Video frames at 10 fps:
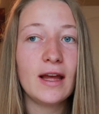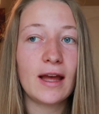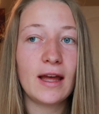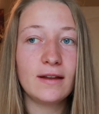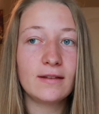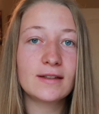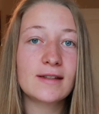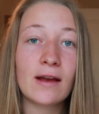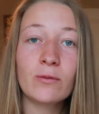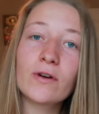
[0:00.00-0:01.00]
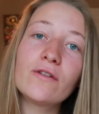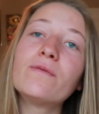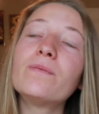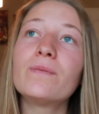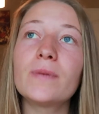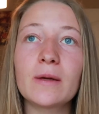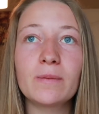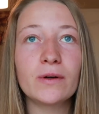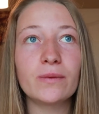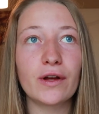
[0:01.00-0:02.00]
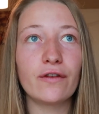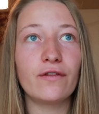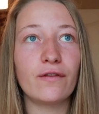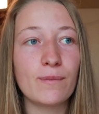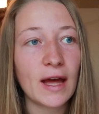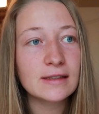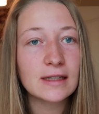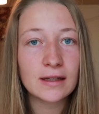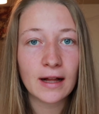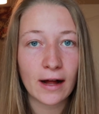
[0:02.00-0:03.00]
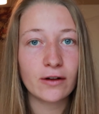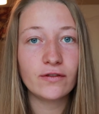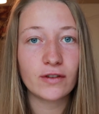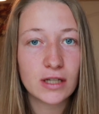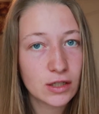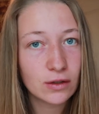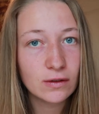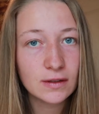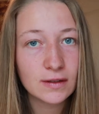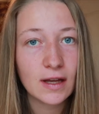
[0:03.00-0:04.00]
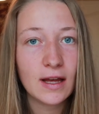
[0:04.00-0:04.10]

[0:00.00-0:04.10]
And the same with people with mental health issues